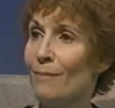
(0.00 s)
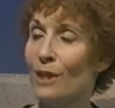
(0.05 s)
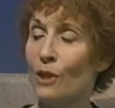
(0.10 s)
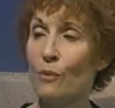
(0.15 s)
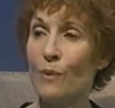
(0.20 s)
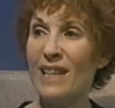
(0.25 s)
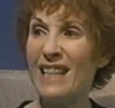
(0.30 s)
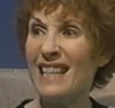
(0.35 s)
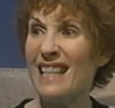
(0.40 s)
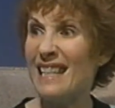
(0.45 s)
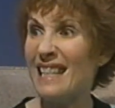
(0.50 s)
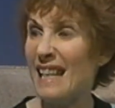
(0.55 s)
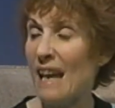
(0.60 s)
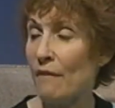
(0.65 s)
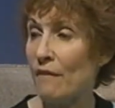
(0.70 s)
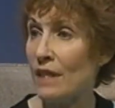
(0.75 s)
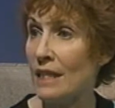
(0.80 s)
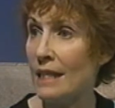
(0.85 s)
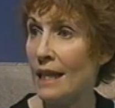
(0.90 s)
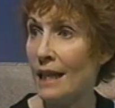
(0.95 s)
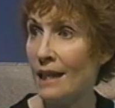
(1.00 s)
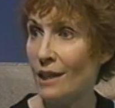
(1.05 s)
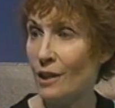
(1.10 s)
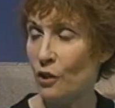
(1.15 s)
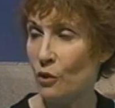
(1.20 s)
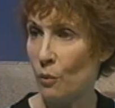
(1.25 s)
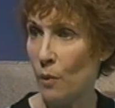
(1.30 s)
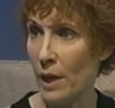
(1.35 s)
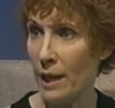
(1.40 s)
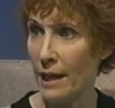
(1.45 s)
between 17
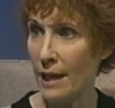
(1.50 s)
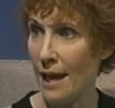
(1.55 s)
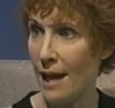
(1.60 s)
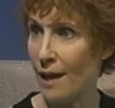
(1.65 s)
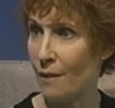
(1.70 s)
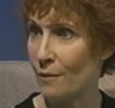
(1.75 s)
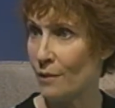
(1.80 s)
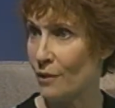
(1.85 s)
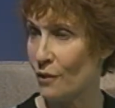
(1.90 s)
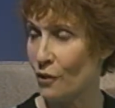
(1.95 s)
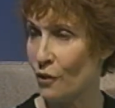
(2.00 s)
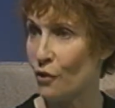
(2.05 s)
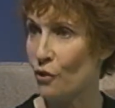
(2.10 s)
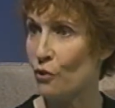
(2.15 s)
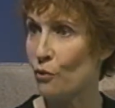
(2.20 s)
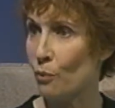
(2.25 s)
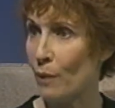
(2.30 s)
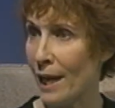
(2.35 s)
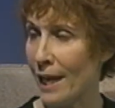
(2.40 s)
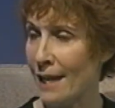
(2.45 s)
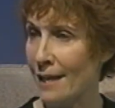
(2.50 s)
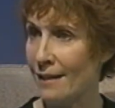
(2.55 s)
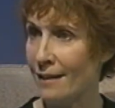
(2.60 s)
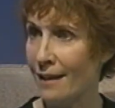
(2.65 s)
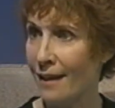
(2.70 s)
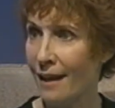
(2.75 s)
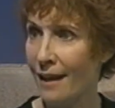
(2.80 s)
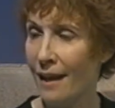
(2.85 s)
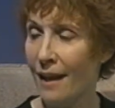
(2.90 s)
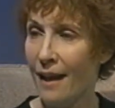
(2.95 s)
and 20 hours
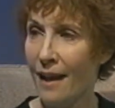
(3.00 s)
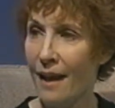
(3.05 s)
straight,